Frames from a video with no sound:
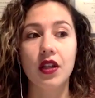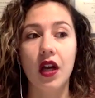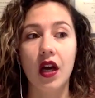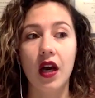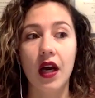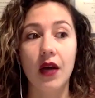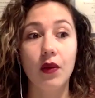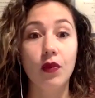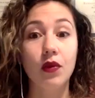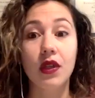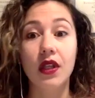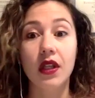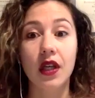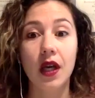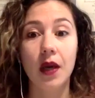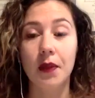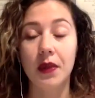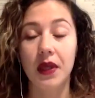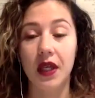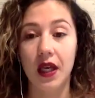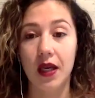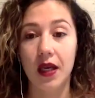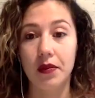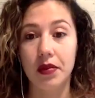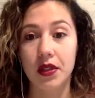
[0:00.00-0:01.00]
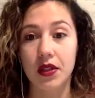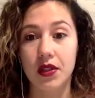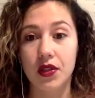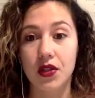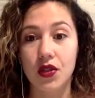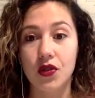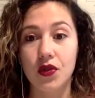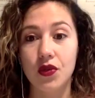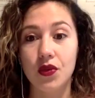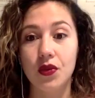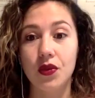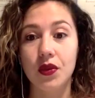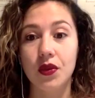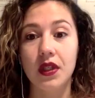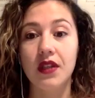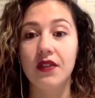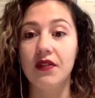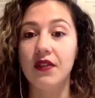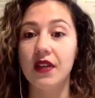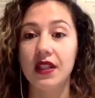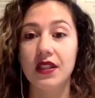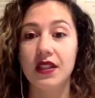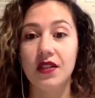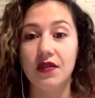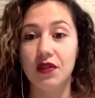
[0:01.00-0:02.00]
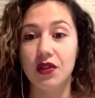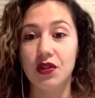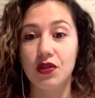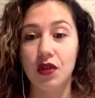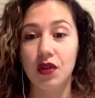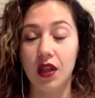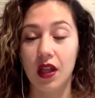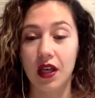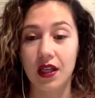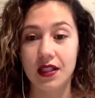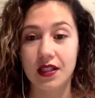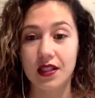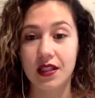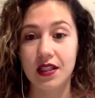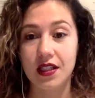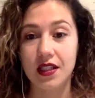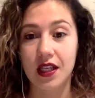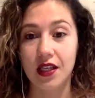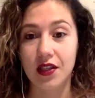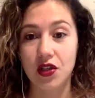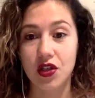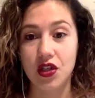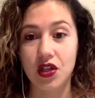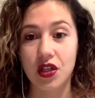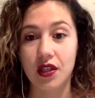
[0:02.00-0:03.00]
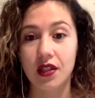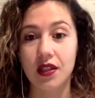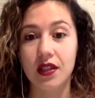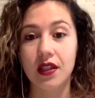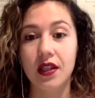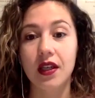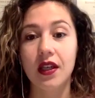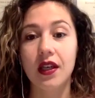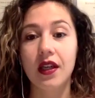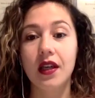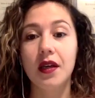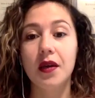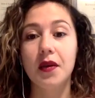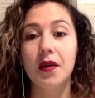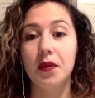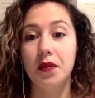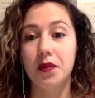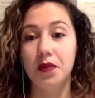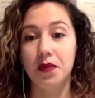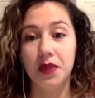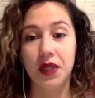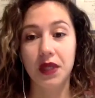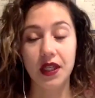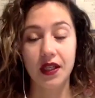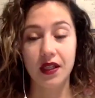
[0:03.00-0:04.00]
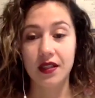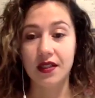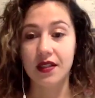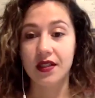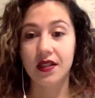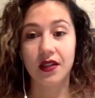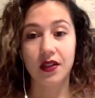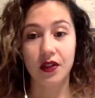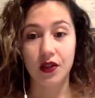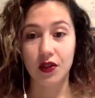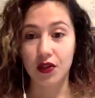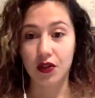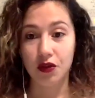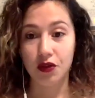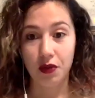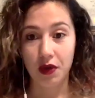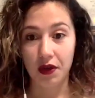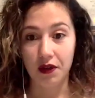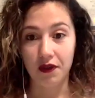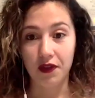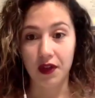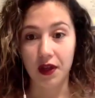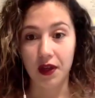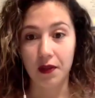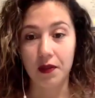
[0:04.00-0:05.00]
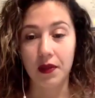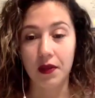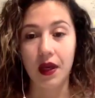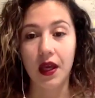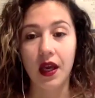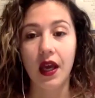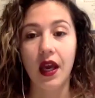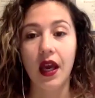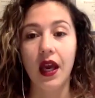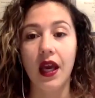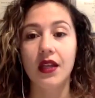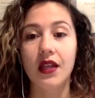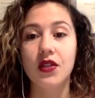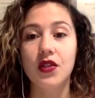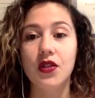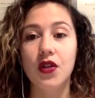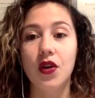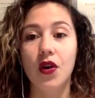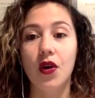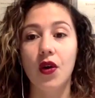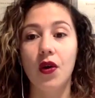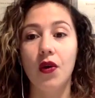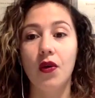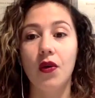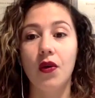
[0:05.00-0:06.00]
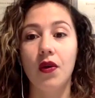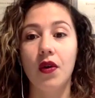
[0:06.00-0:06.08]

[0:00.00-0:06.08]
would not be able to give individualized attention because there's three of them. And so